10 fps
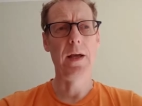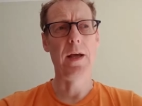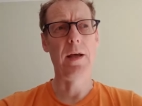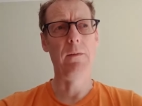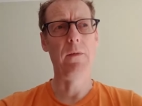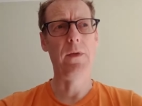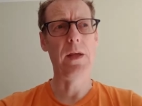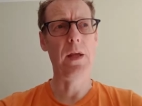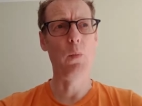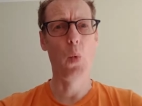
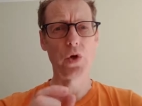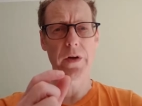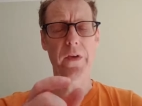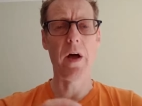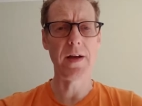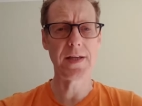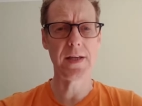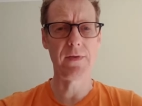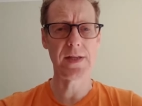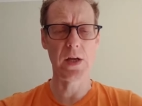The water has a high
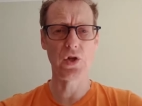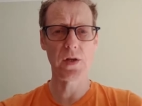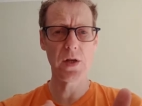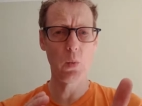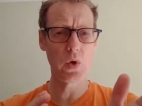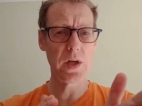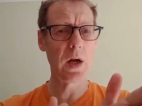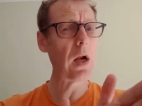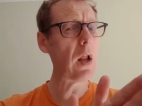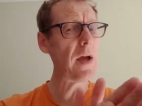surface tension, so water
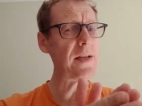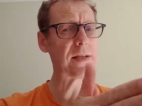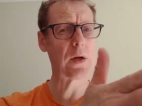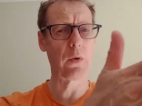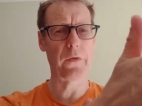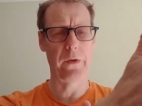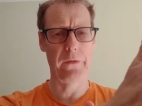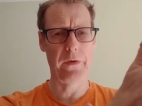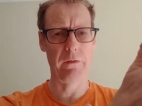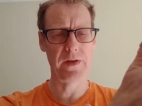glides across
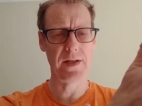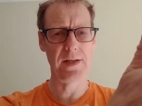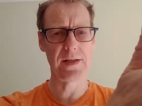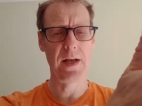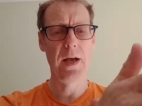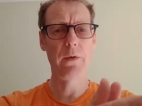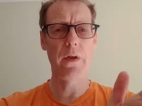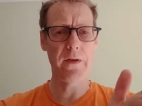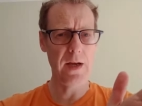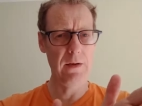those surfaces
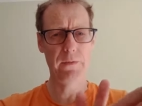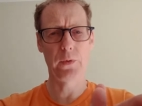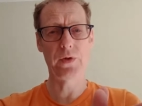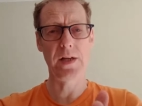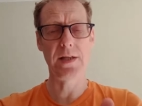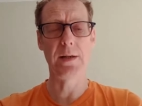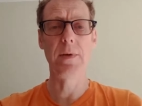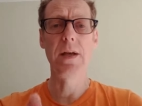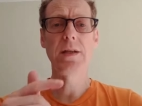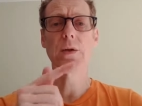rather than infiltrating
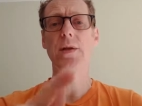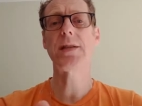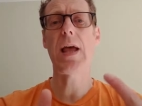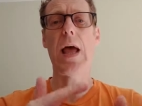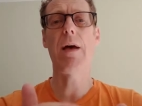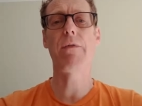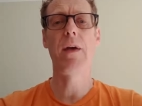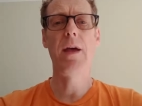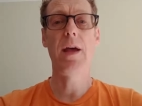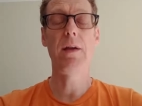them, so it doesn't have
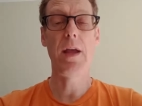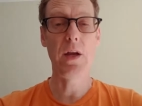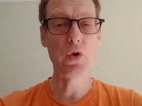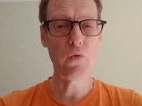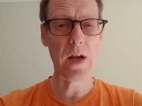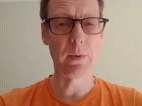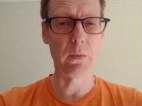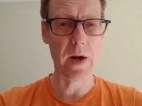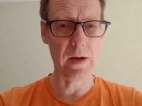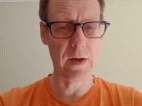an incredible
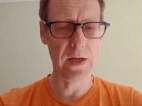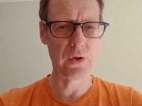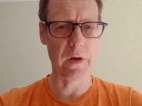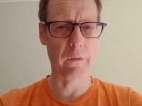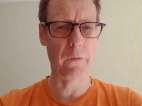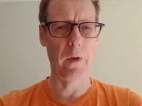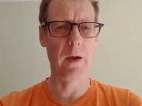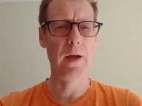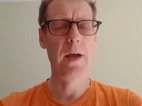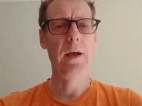rate of heat
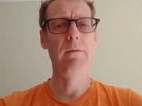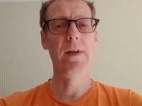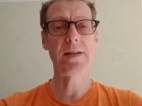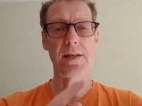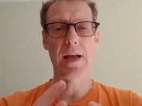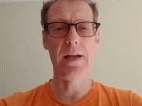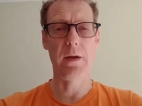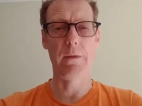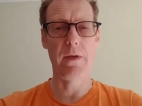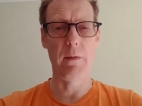transfer. This
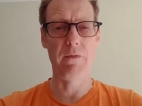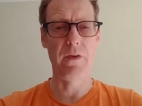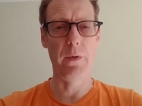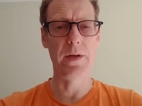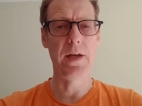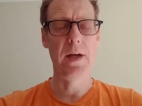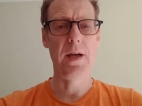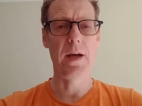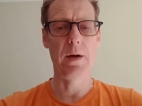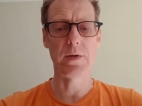endotherm fluid
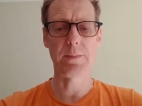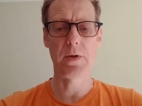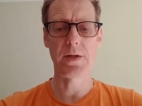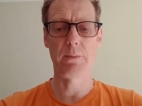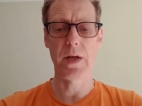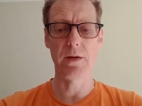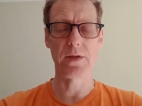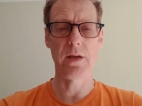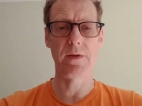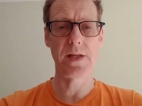was supposed to break the
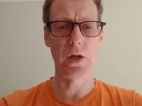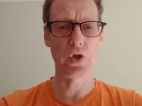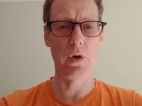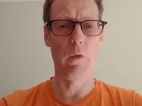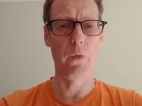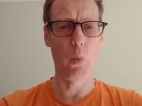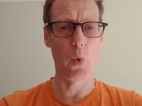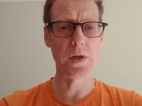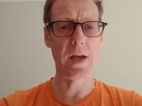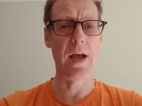surface tension of the
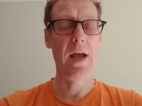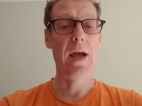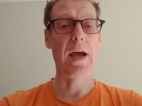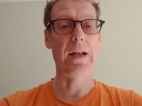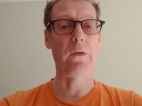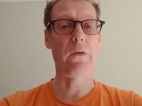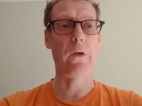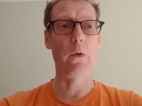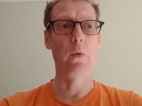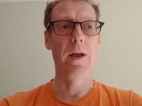water and
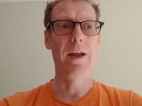so